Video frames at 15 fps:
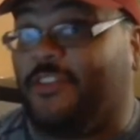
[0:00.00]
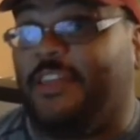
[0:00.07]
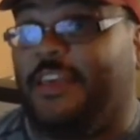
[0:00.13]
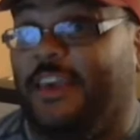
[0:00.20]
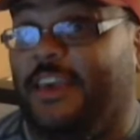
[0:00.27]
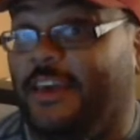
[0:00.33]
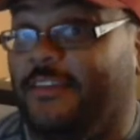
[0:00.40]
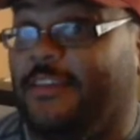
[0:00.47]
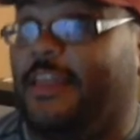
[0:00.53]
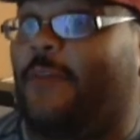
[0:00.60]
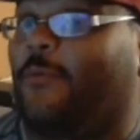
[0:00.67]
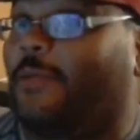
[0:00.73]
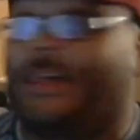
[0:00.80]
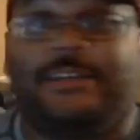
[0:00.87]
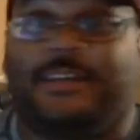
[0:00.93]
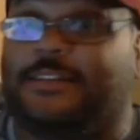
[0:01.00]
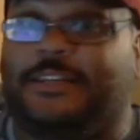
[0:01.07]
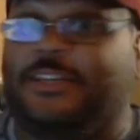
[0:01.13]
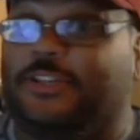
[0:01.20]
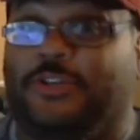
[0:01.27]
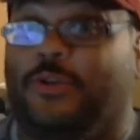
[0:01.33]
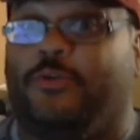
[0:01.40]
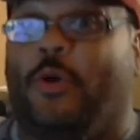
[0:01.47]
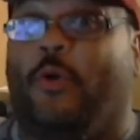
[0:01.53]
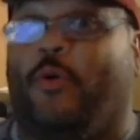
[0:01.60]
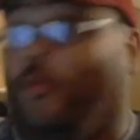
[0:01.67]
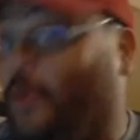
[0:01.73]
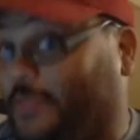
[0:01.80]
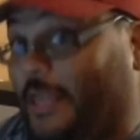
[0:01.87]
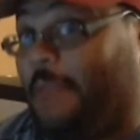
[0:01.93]
in the end, and they realized that TCU don't
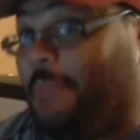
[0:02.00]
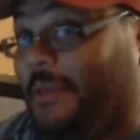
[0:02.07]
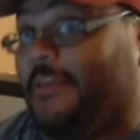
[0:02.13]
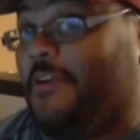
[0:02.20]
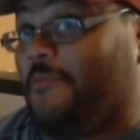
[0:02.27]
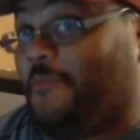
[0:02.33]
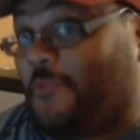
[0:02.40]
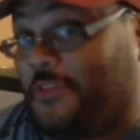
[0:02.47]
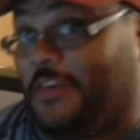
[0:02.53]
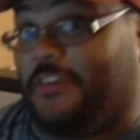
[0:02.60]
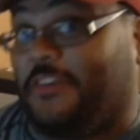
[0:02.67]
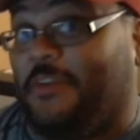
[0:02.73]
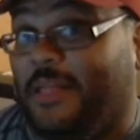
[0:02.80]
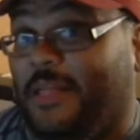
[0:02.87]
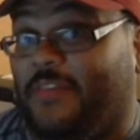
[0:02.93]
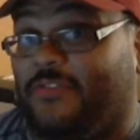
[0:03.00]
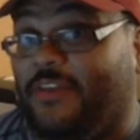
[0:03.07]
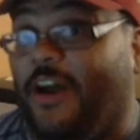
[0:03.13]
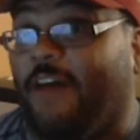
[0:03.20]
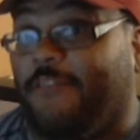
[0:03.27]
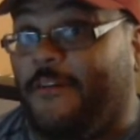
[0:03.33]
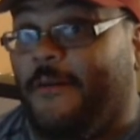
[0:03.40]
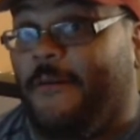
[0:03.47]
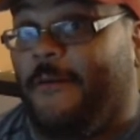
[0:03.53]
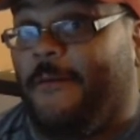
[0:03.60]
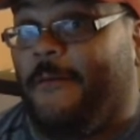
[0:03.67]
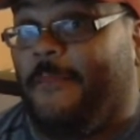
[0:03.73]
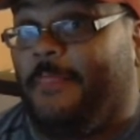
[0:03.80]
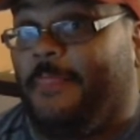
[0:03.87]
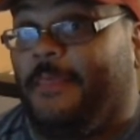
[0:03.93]
quit. They play you for 60 minutes tough.
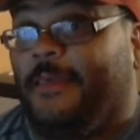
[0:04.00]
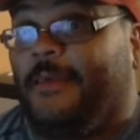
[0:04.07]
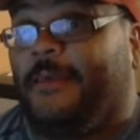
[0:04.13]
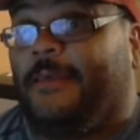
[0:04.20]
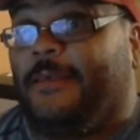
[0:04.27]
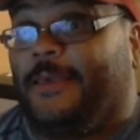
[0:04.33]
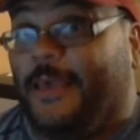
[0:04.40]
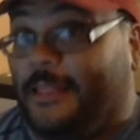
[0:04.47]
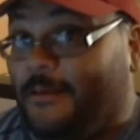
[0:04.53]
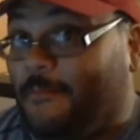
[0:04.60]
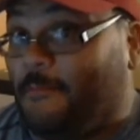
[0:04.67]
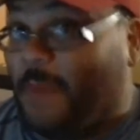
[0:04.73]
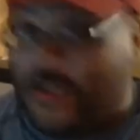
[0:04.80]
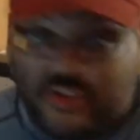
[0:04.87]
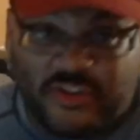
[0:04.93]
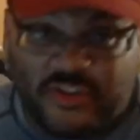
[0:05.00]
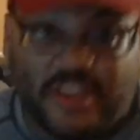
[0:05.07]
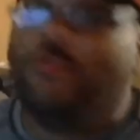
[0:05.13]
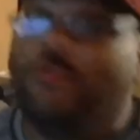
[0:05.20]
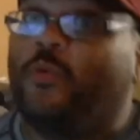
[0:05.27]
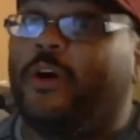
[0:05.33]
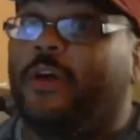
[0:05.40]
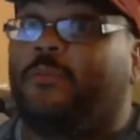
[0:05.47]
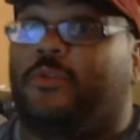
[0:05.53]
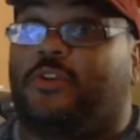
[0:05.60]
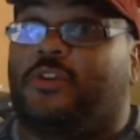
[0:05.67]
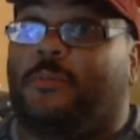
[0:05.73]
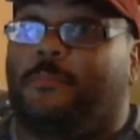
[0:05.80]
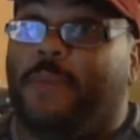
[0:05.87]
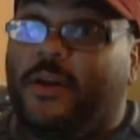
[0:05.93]
Get a much-needed win, which is
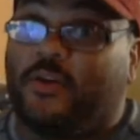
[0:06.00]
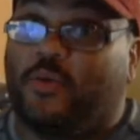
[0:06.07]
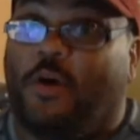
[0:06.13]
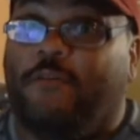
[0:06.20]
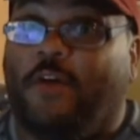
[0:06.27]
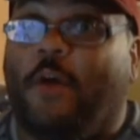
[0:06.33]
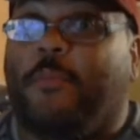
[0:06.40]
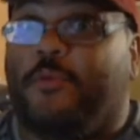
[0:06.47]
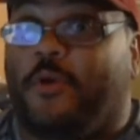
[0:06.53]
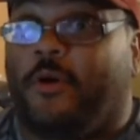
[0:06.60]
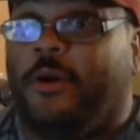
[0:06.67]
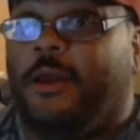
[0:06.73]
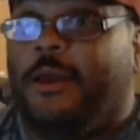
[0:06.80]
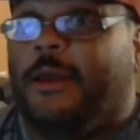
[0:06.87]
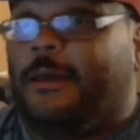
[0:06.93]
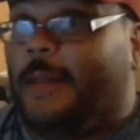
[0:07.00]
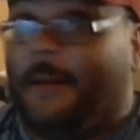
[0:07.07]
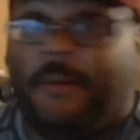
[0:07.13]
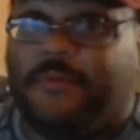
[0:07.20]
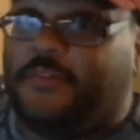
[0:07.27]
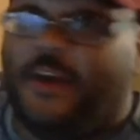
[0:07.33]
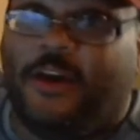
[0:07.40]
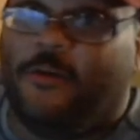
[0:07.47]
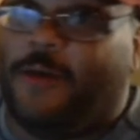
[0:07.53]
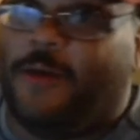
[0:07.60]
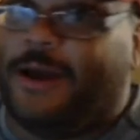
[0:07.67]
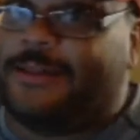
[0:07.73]
the Big 12 opener. And I'm going to tell you right